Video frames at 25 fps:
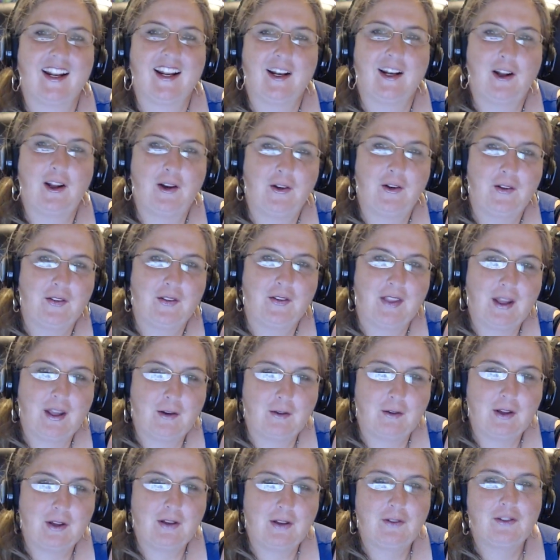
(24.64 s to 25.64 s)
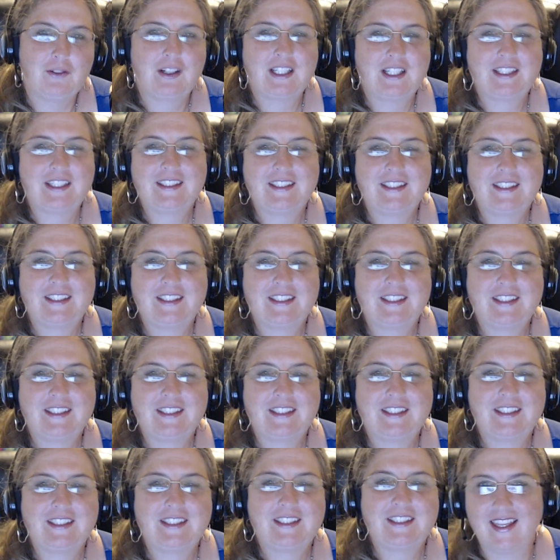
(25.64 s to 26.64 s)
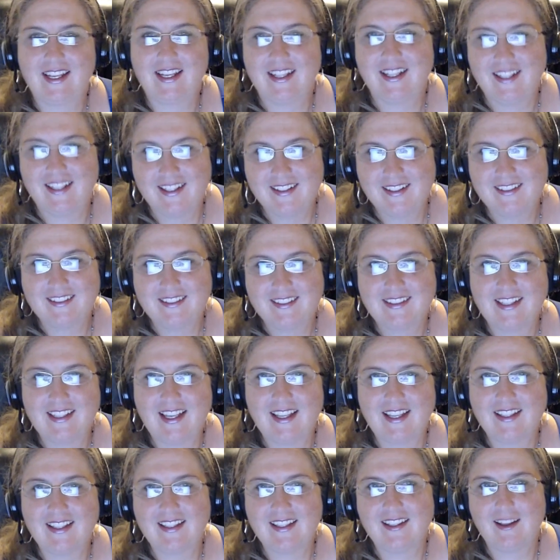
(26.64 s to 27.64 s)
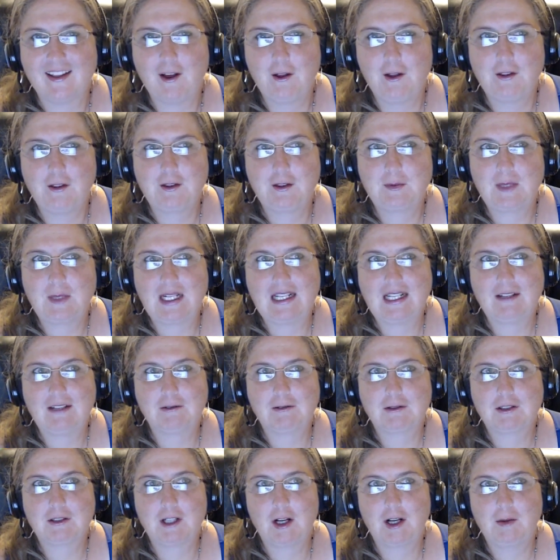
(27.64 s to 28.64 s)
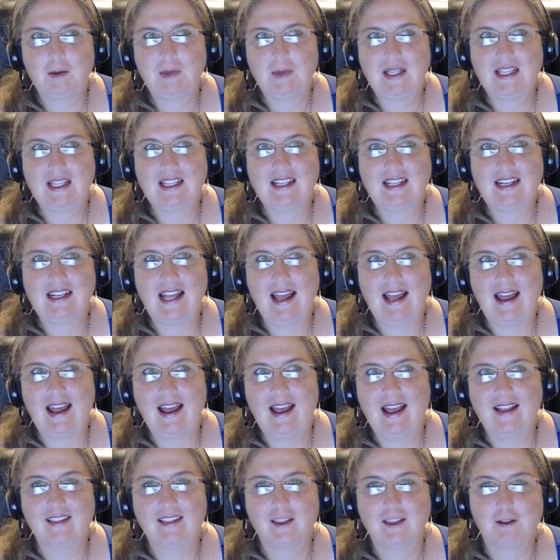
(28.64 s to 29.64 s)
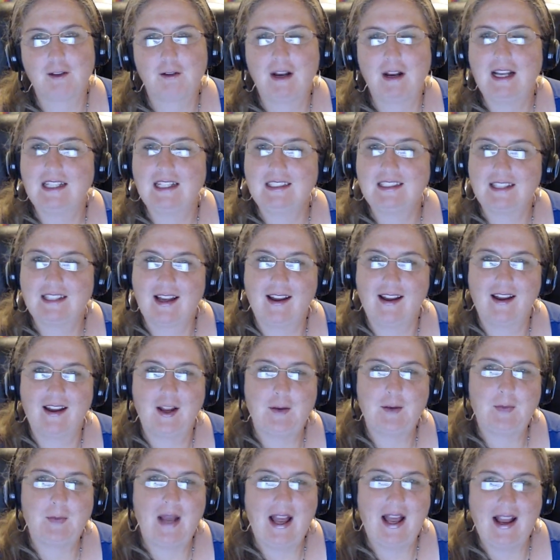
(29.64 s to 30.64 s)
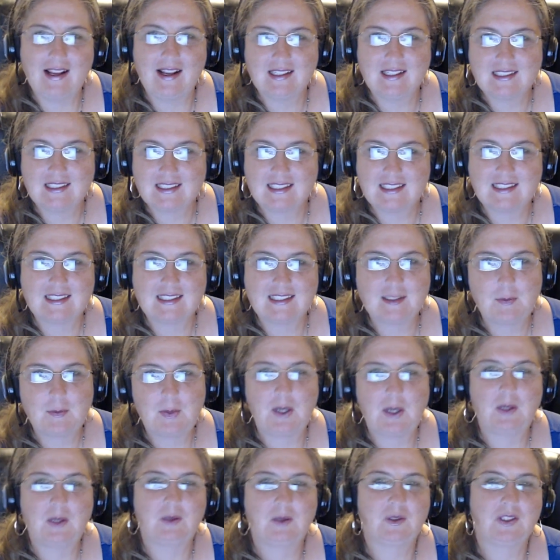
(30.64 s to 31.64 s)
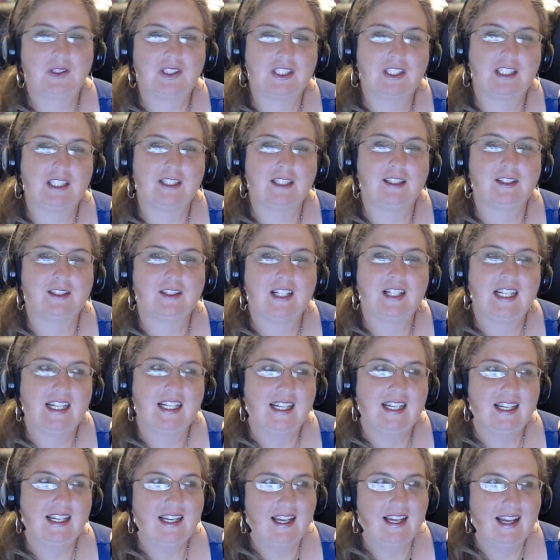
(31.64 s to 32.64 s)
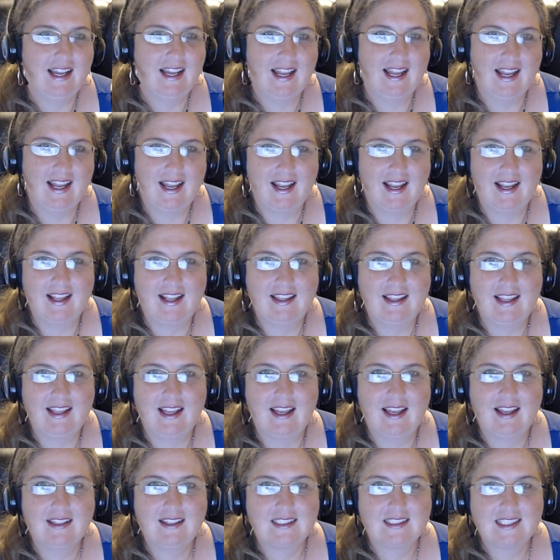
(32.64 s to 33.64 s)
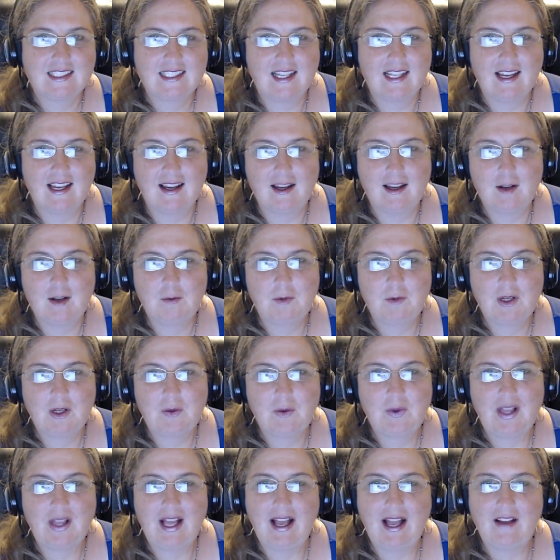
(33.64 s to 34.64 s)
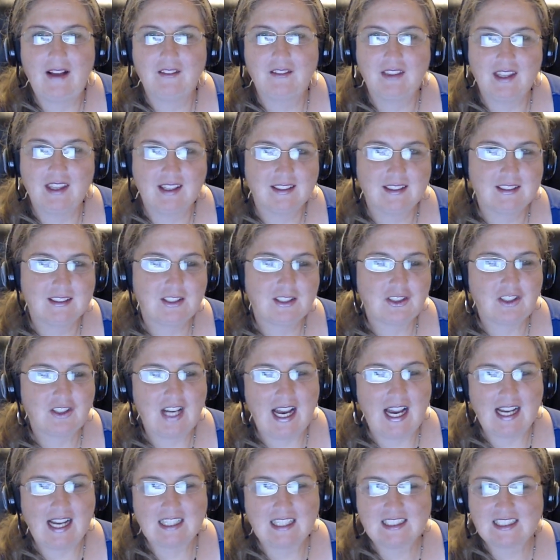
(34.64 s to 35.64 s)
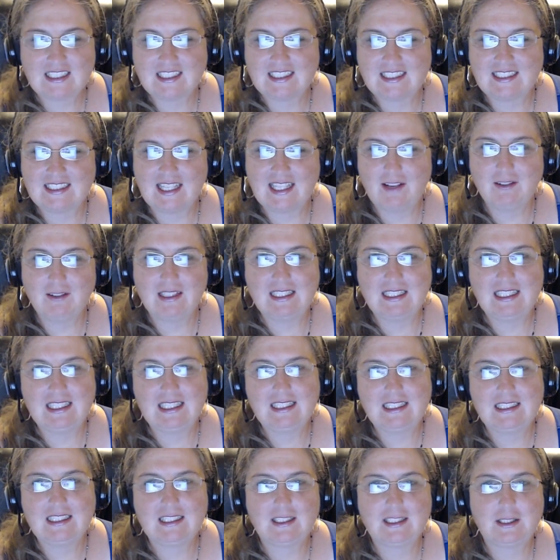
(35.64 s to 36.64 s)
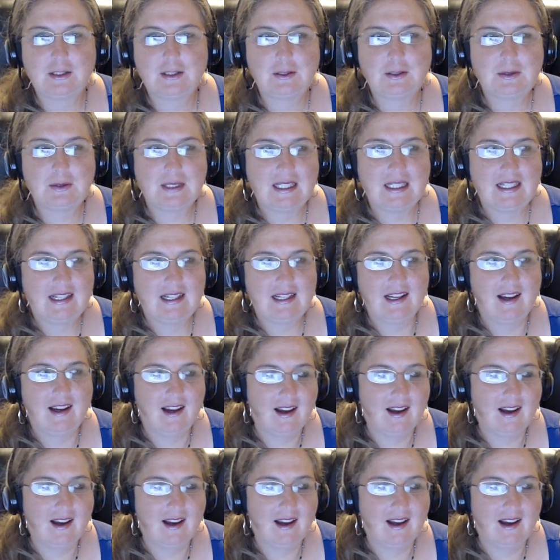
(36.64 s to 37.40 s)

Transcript: And I know that we will get there, that all the money will come in at the right time as it's supposed to, and that we will have the interactions that we need to